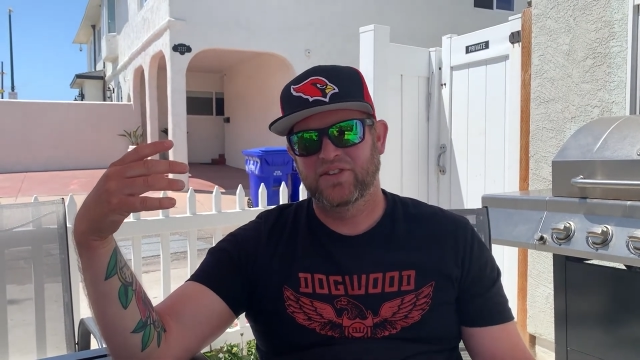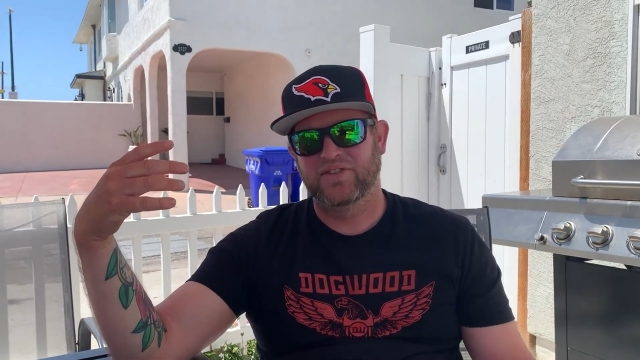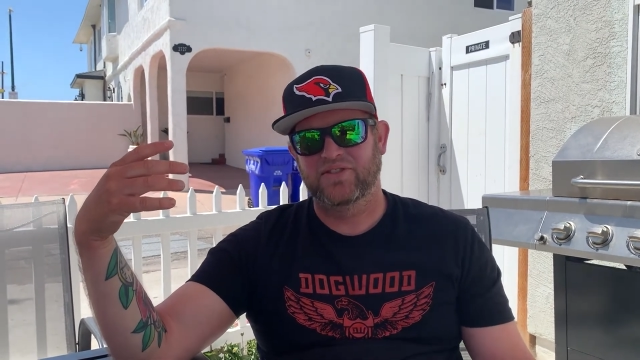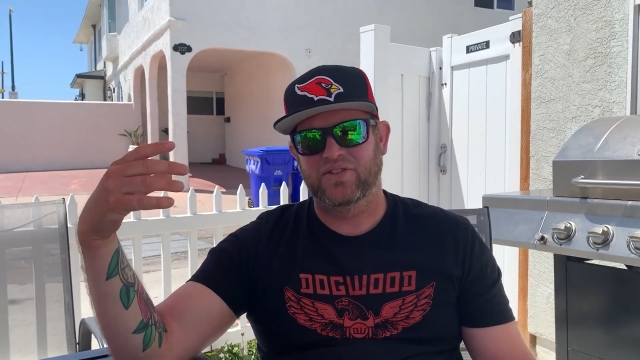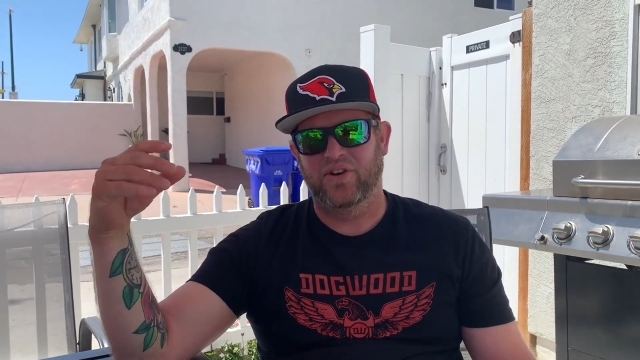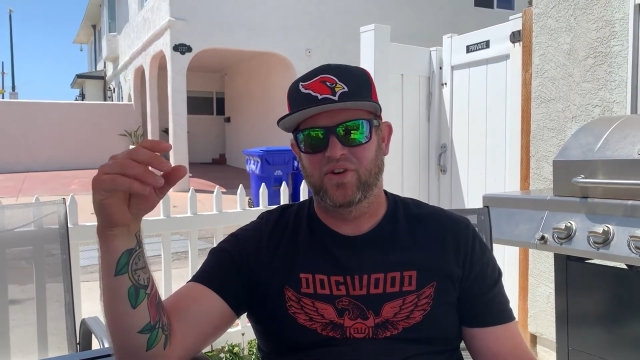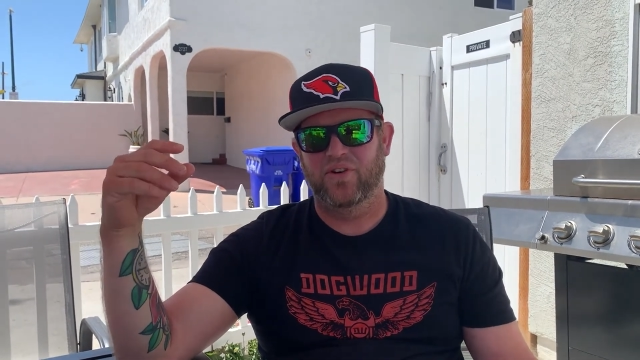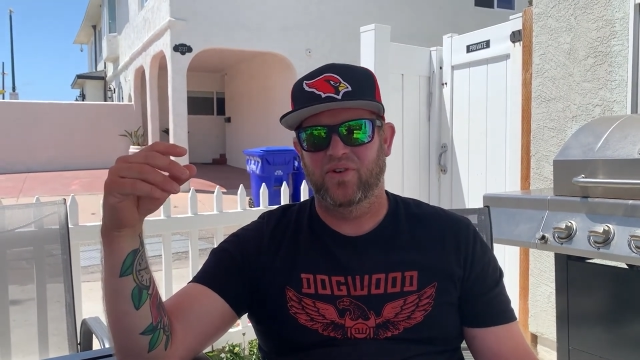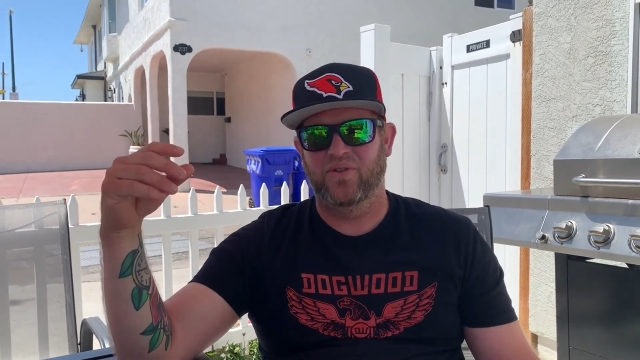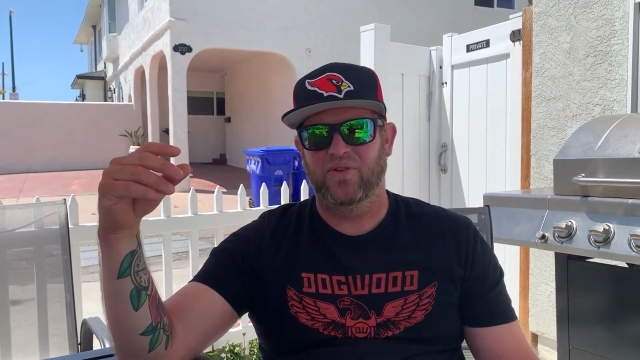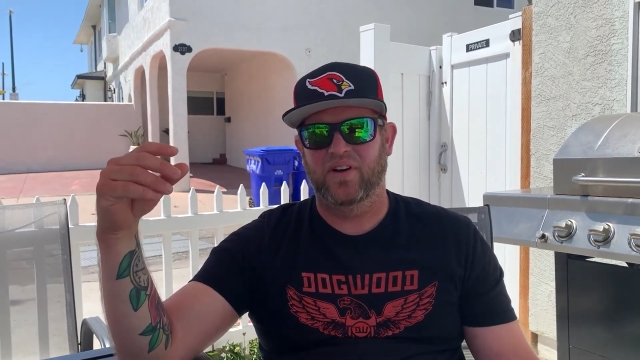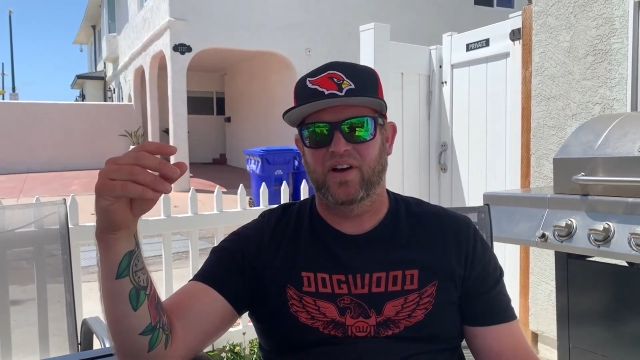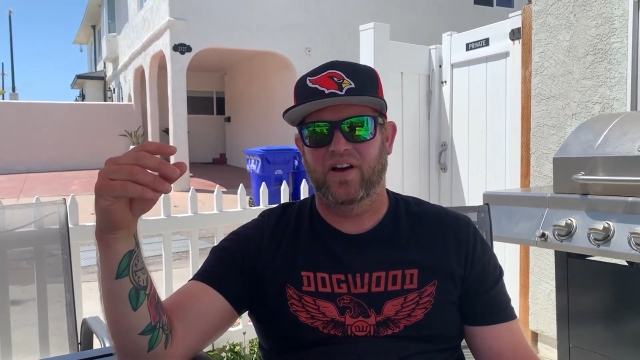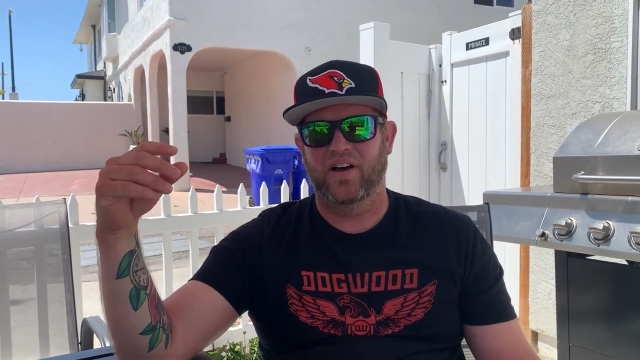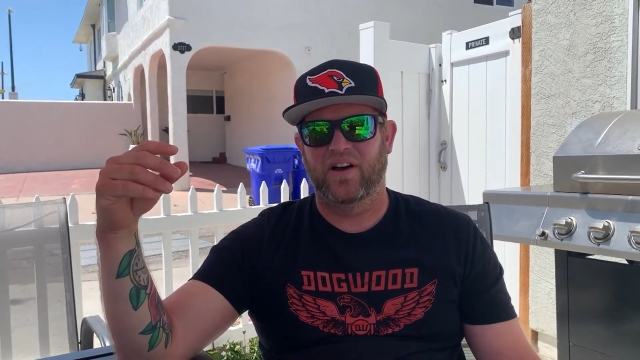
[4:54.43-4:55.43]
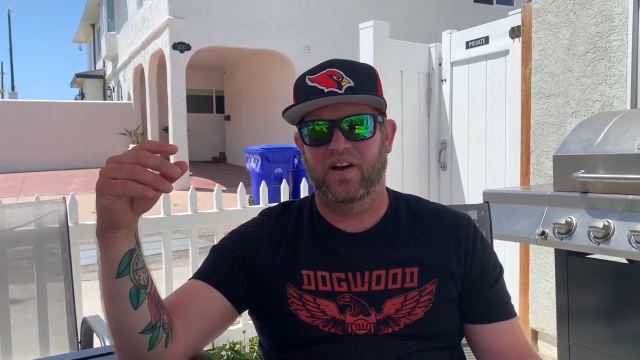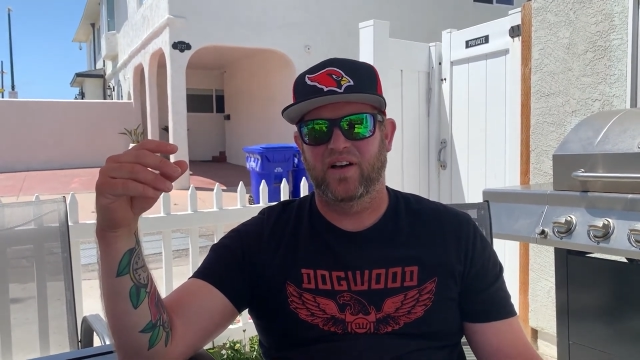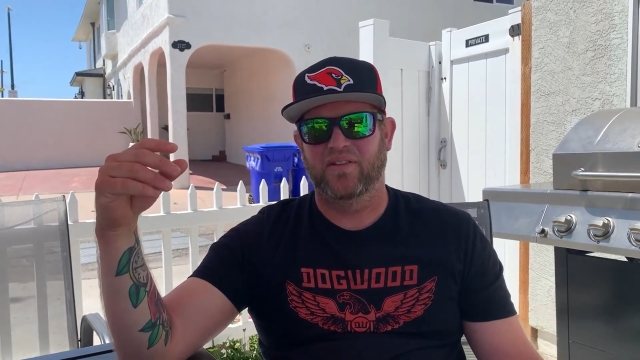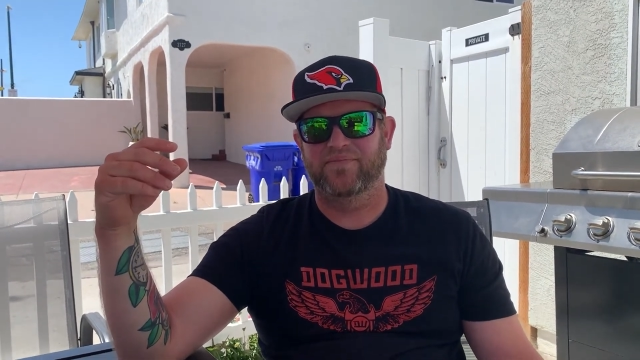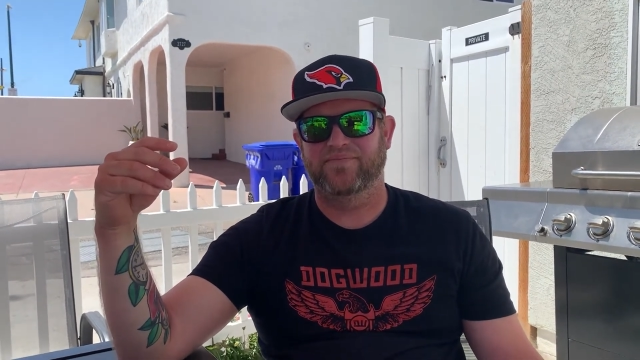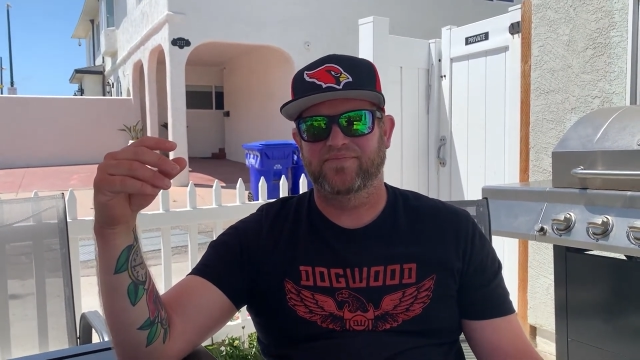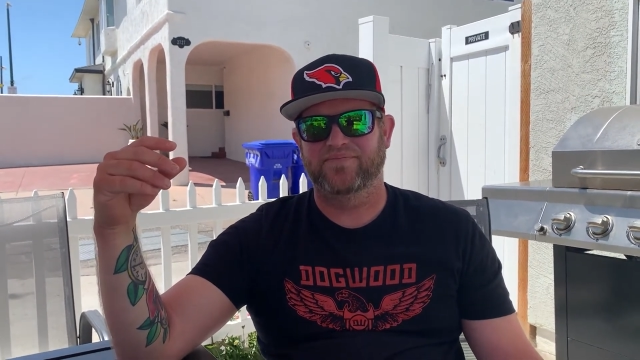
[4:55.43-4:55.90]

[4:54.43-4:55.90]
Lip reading: So, I